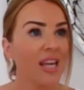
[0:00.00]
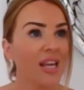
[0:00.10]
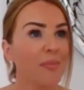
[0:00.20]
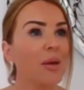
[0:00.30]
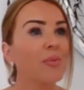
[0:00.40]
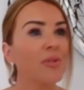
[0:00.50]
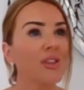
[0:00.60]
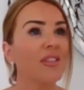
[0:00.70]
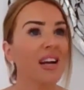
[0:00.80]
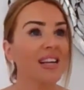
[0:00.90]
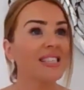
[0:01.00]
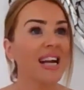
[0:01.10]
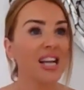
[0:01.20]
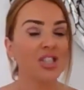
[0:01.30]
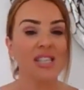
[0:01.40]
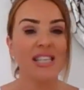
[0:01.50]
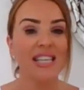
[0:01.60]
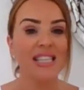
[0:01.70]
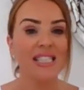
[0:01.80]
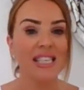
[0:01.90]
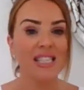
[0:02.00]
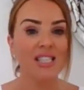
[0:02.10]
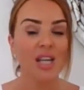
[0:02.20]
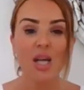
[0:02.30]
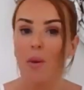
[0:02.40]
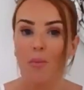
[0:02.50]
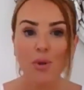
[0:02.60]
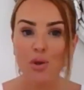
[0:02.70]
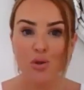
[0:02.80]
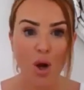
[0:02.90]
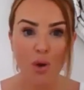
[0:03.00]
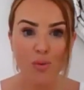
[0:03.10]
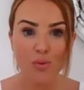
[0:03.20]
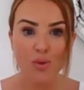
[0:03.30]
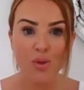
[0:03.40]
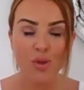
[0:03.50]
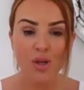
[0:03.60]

thing. People think that is actually needed, but you don't.